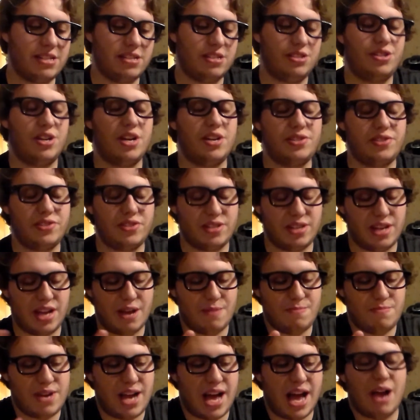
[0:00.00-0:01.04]
I just
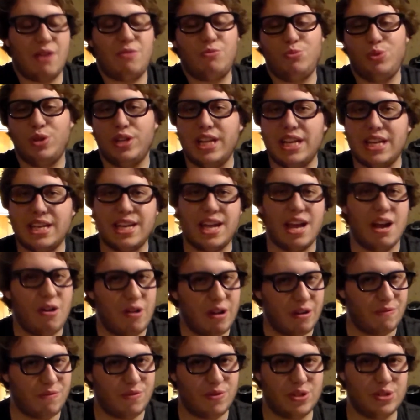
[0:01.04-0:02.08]
am not really
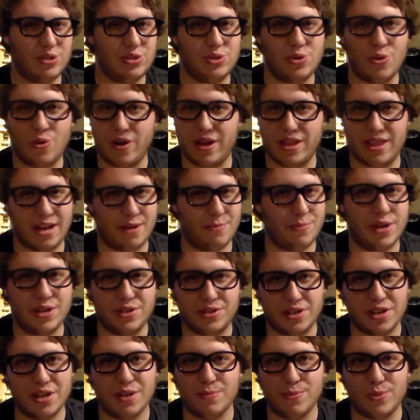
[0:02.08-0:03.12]
caring for the story that
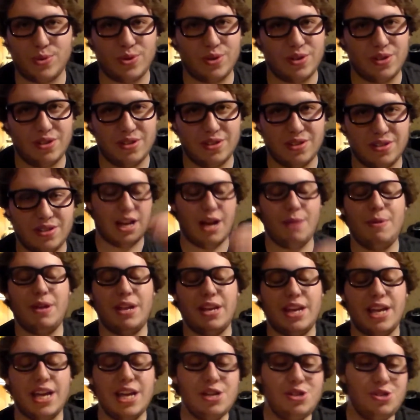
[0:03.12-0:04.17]
much anymore. I
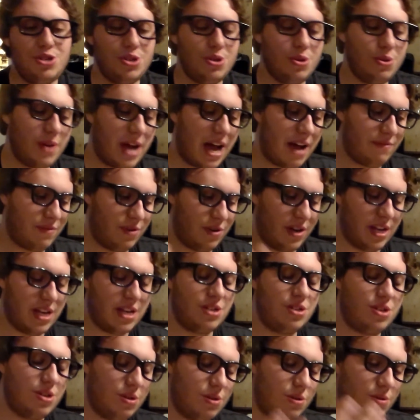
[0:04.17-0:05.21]
mean, issue after
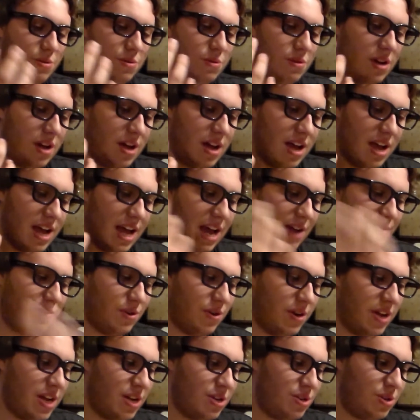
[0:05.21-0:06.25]
issue
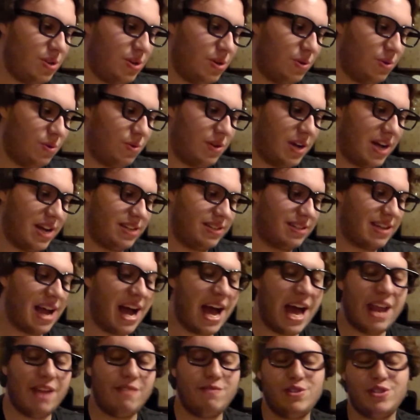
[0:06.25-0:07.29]
after issue has
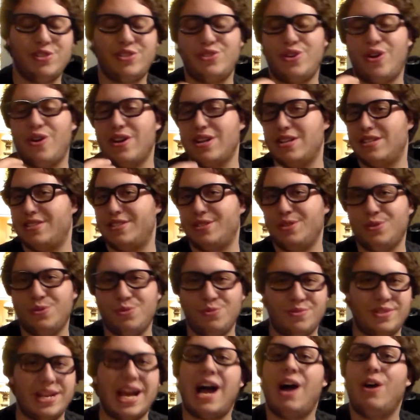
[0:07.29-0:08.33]
kind of just started
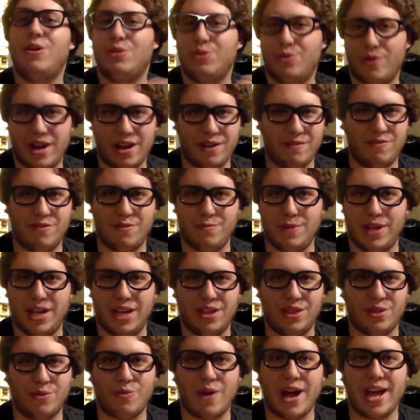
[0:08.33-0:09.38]
to downgrade for
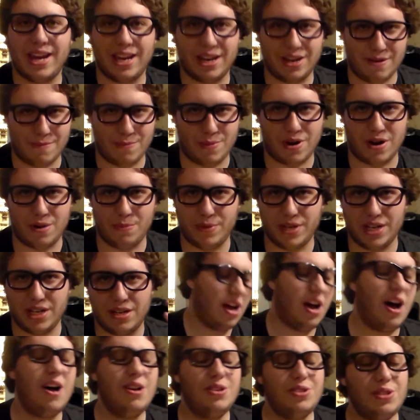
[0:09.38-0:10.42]
me in the writing department.
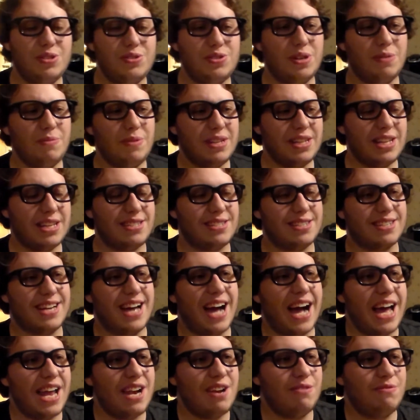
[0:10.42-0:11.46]
Also, something that's
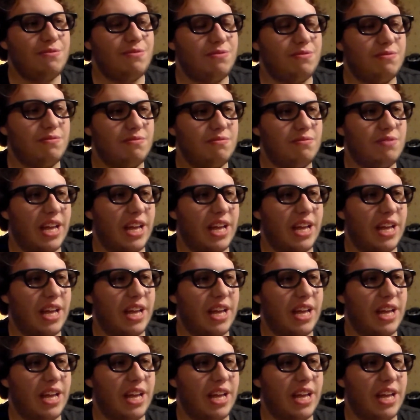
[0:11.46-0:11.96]
kind of